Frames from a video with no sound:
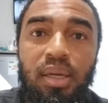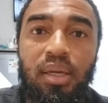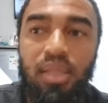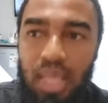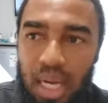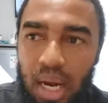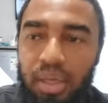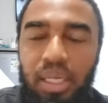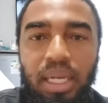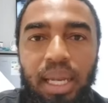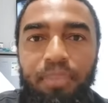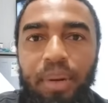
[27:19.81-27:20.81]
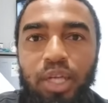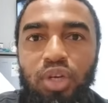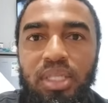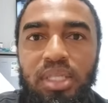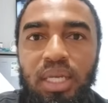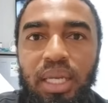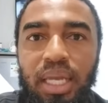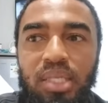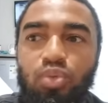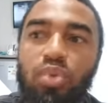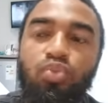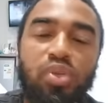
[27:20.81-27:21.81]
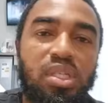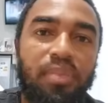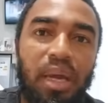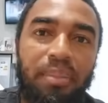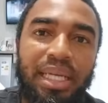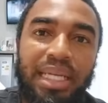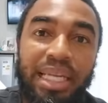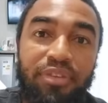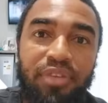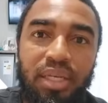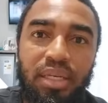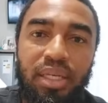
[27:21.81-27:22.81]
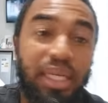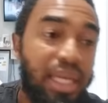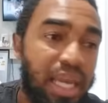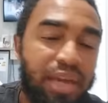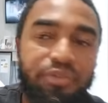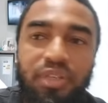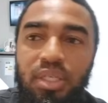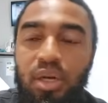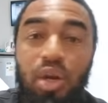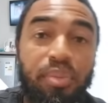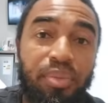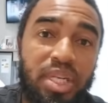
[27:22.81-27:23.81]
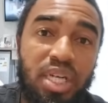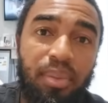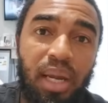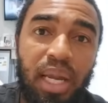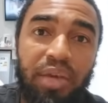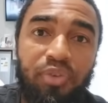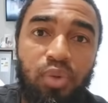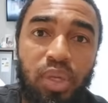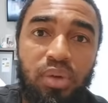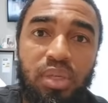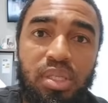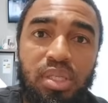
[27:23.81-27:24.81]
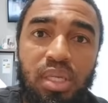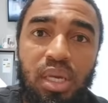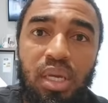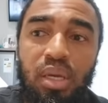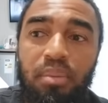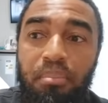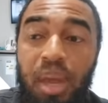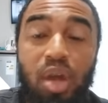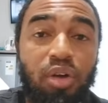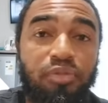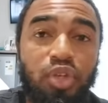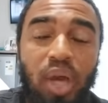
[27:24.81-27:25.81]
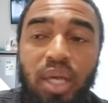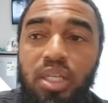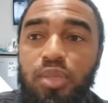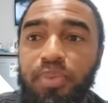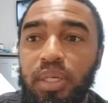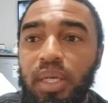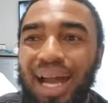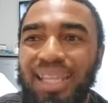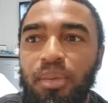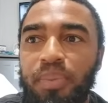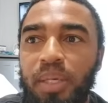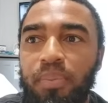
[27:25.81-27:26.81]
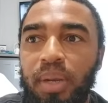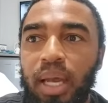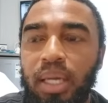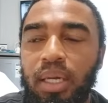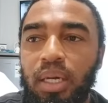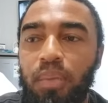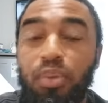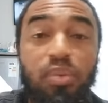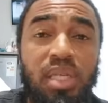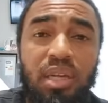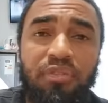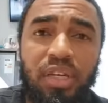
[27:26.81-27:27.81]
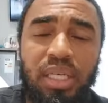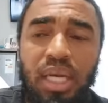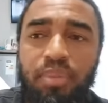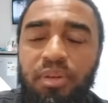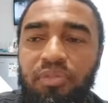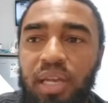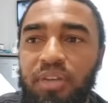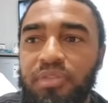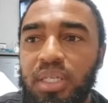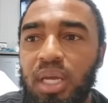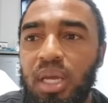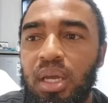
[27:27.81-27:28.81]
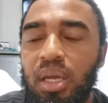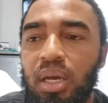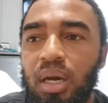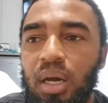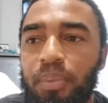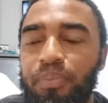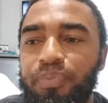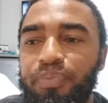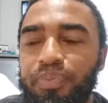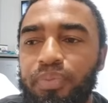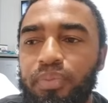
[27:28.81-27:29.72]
They are currently led by John Steenhuisen with Mmusi Maimane leaving. He left, Herman Mashaba left when he was mayor of Johannesburg. Other people like uh, Phumzile van Damme have left. Um,